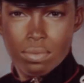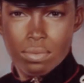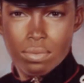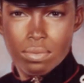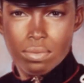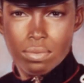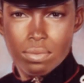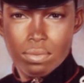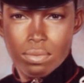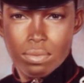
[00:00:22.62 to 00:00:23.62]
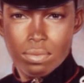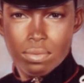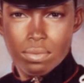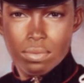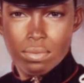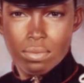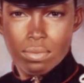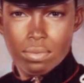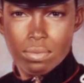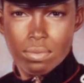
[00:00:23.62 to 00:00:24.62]

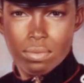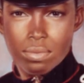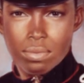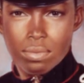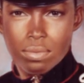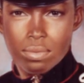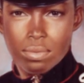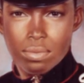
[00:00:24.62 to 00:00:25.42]
No one is speaking in this clip.